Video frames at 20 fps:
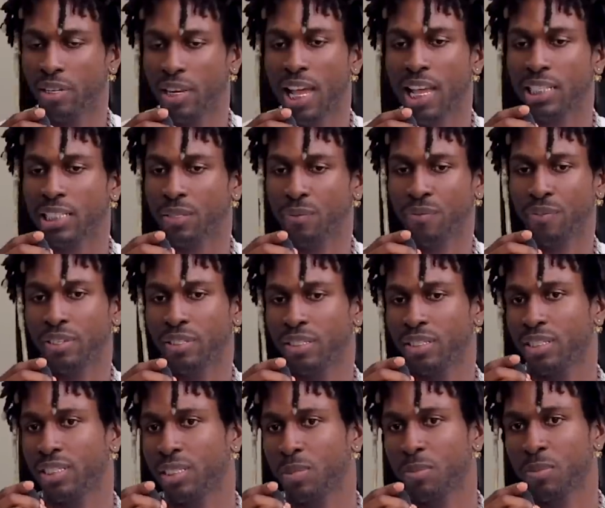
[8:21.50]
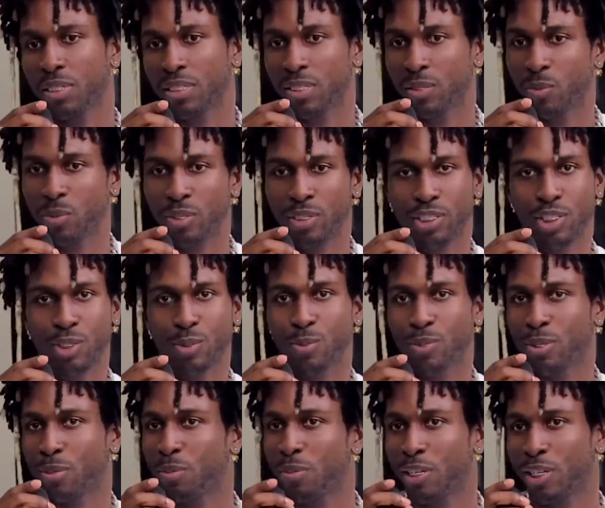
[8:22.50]
our philosophies are similar. We
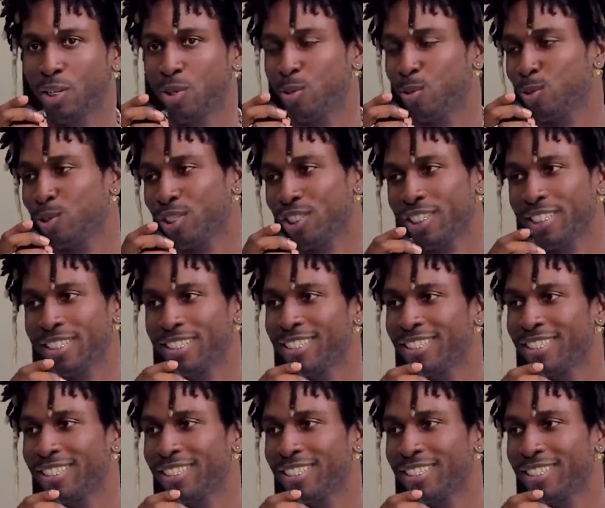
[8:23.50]
just want to make cool